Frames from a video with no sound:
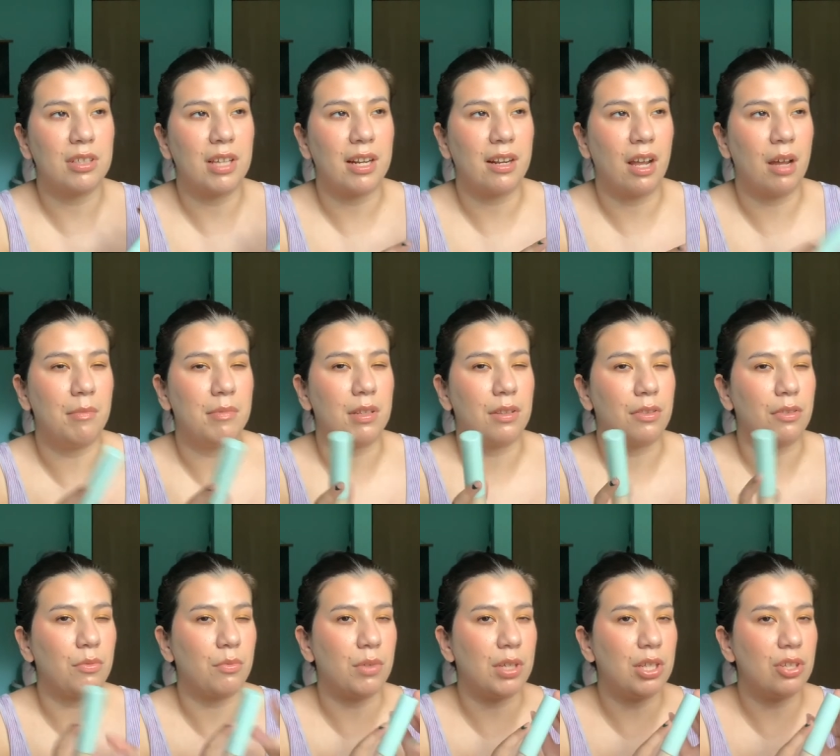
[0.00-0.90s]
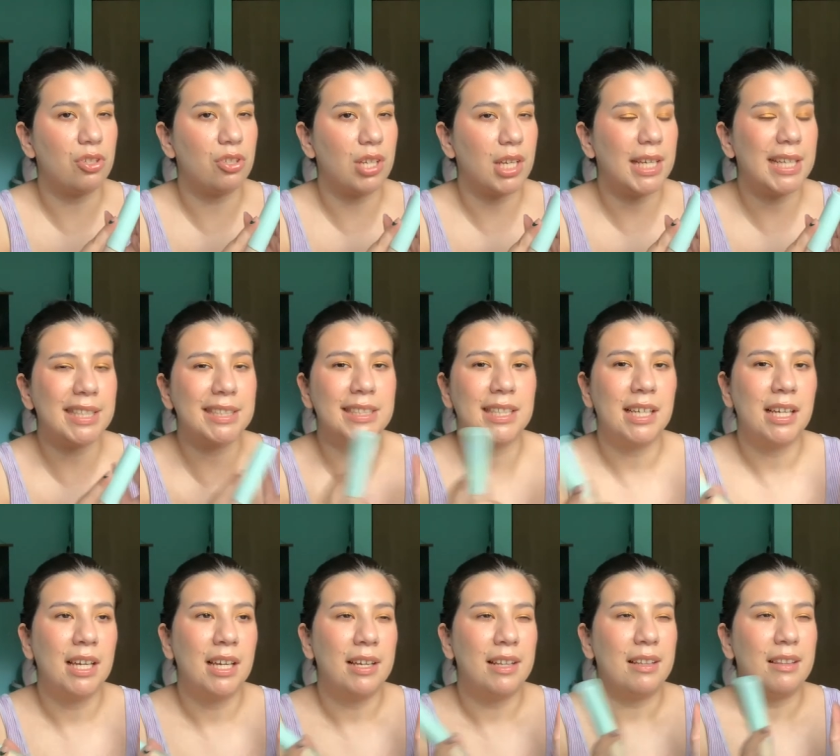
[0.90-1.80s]
that comes in three shades,
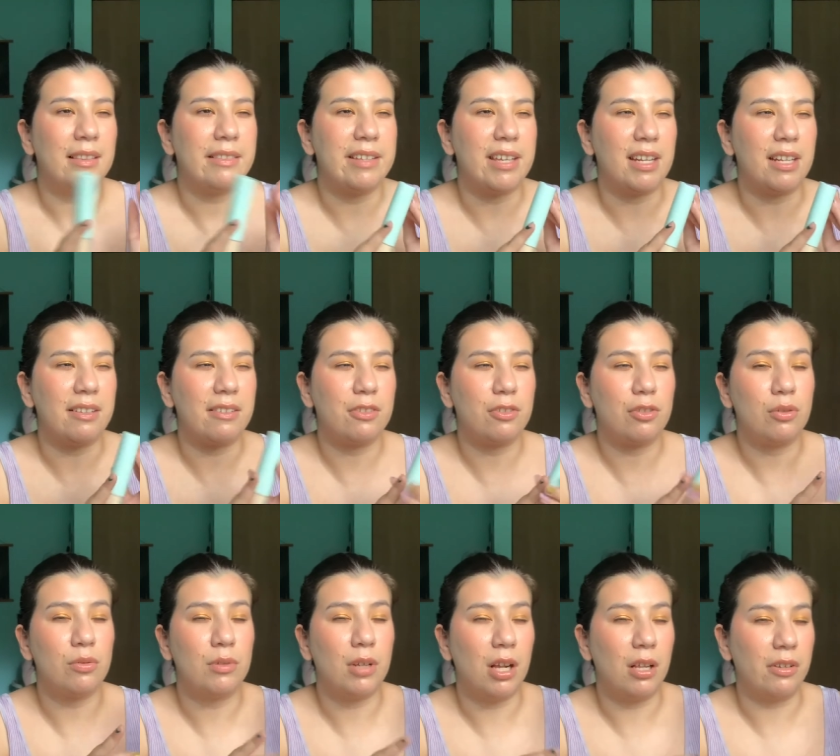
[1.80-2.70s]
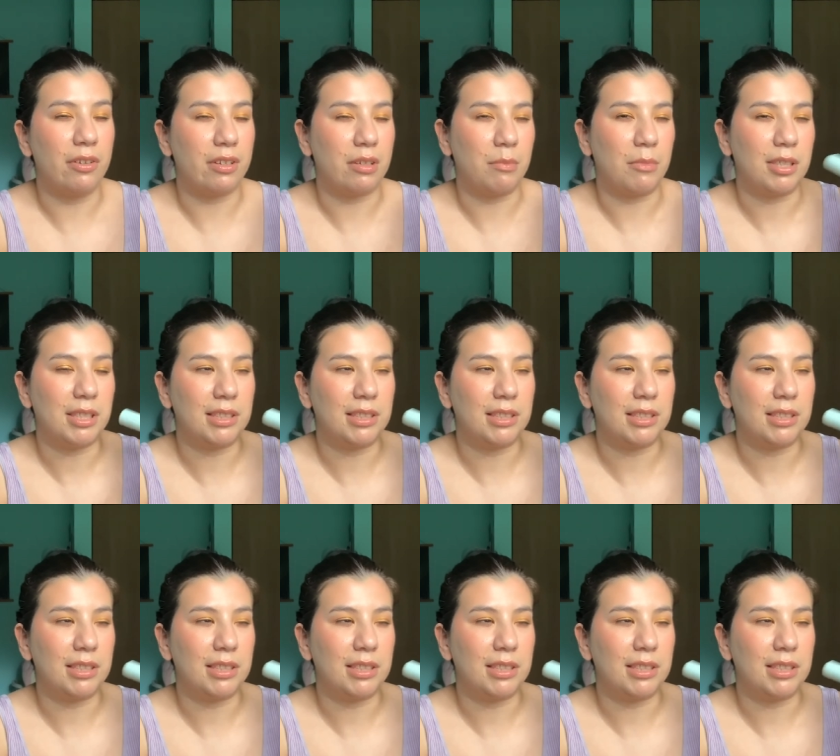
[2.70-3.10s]
and it's two dollars more.